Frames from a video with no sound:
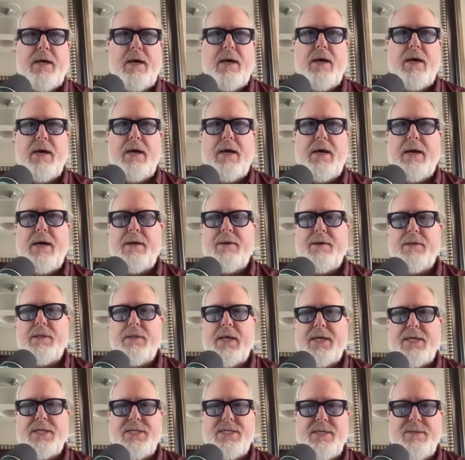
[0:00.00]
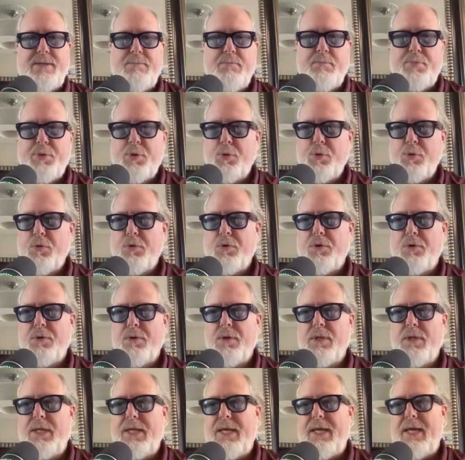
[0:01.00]
like Tim
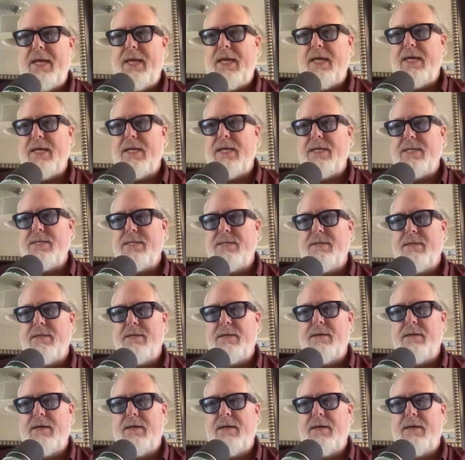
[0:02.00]
Pool and